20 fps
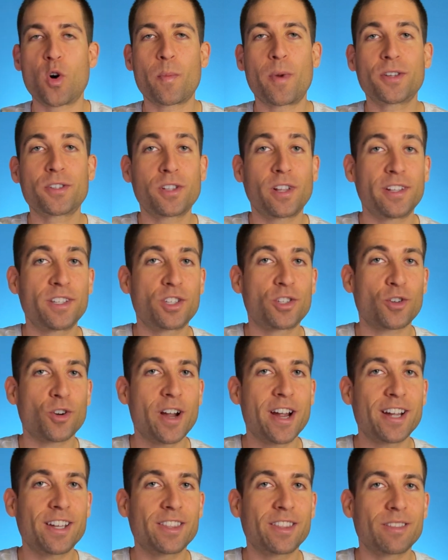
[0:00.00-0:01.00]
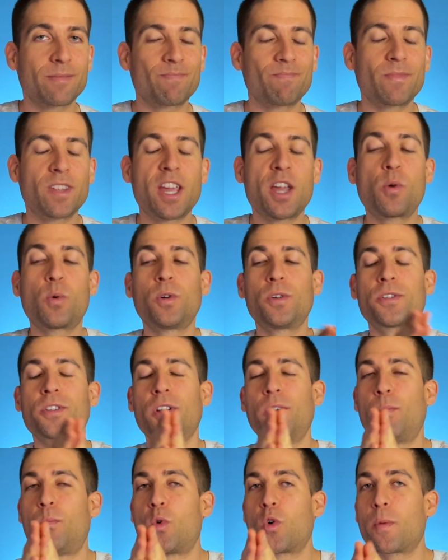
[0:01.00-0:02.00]
muscle and strength
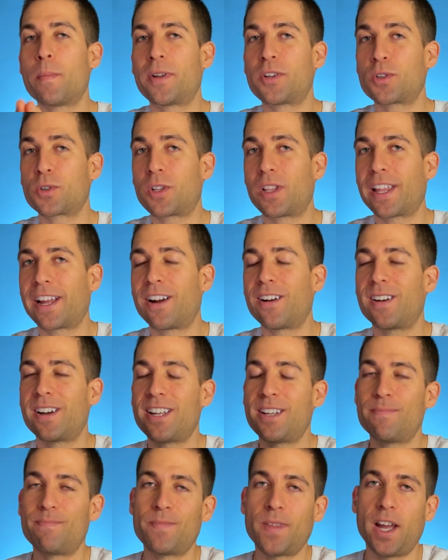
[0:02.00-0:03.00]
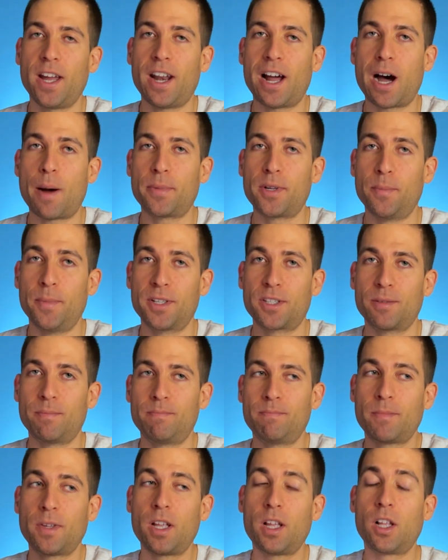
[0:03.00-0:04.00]
equals more mental clarity and
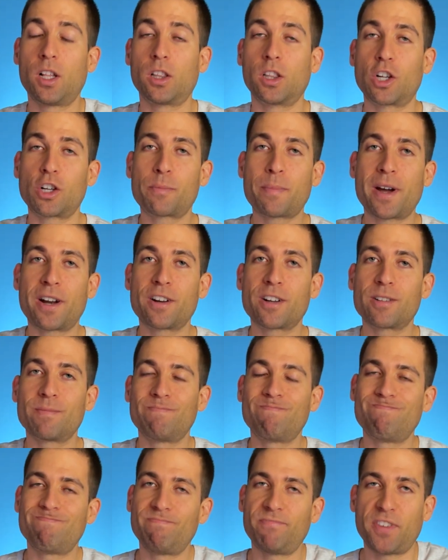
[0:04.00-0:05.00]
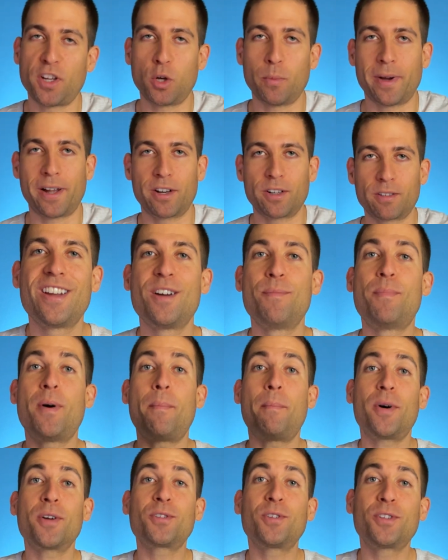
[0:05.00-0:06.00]
optimism. Look better, feel better.
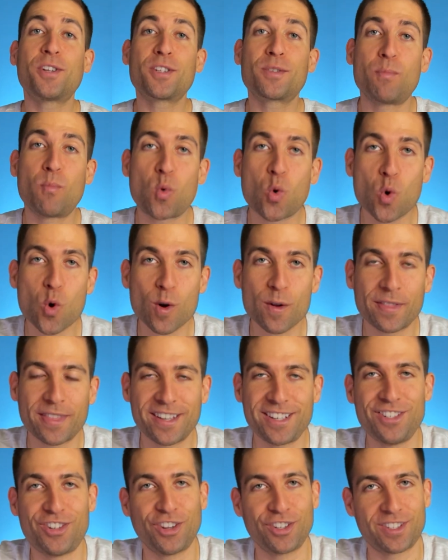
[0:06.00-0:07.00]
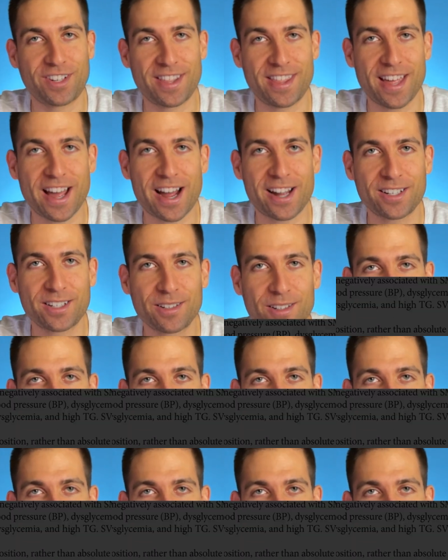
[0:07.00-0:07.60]
But muscle does more than just that.